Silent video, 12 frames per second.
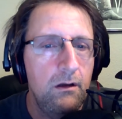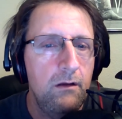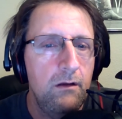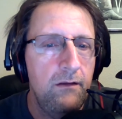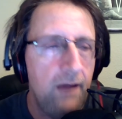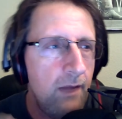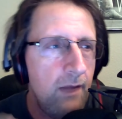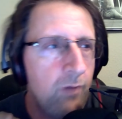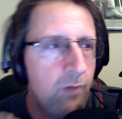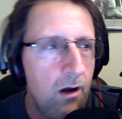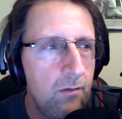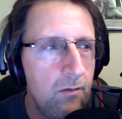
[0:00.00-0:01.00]
that I
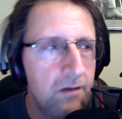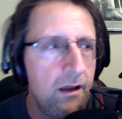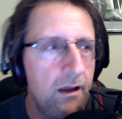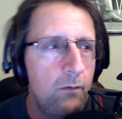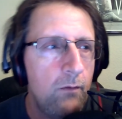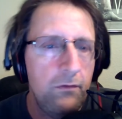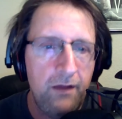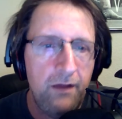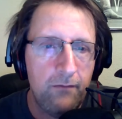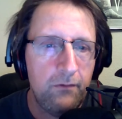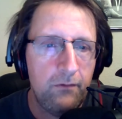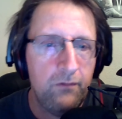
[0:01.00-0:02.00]
promise I will
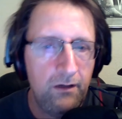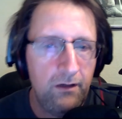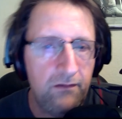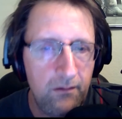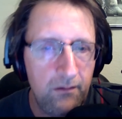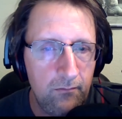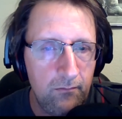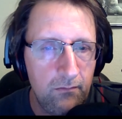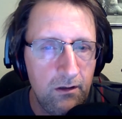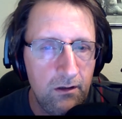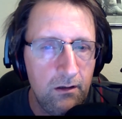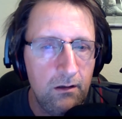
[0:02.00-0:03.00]
never treat them
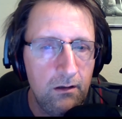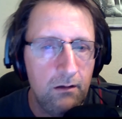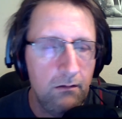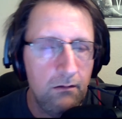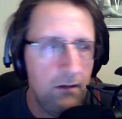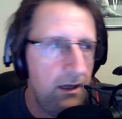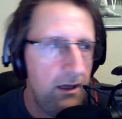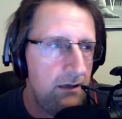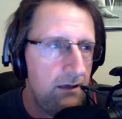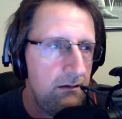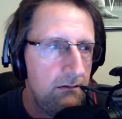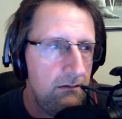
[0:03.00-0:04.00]

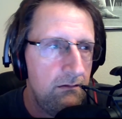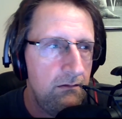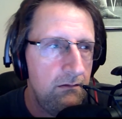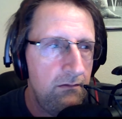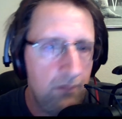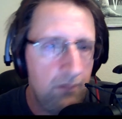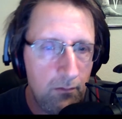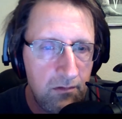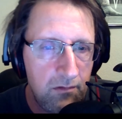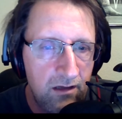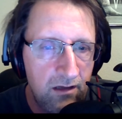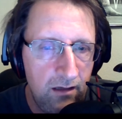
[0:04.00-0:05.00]
like those
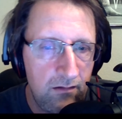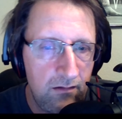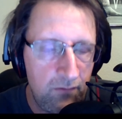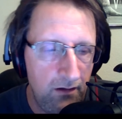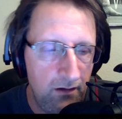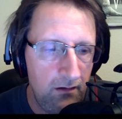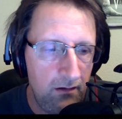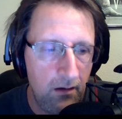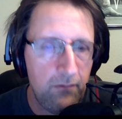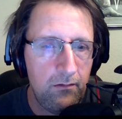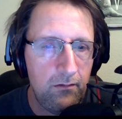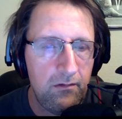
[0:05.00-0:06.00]
kids treated
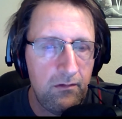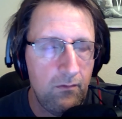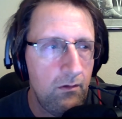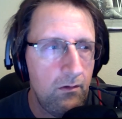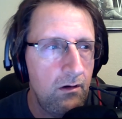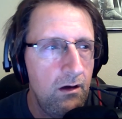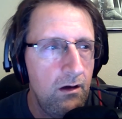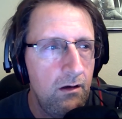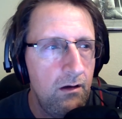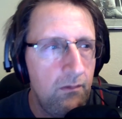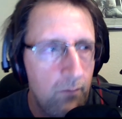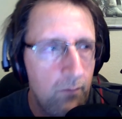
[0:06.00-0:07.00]
others, or
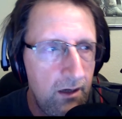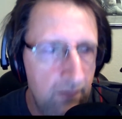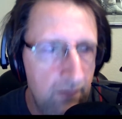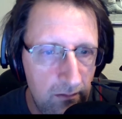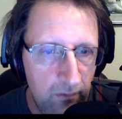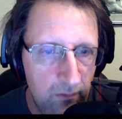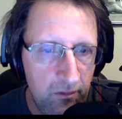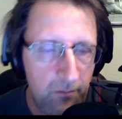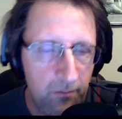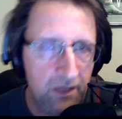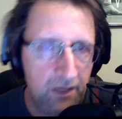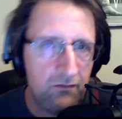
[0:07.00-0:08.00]
the way these women are
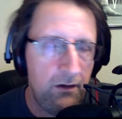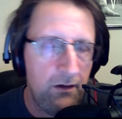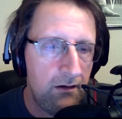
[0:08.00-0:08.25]
being treated.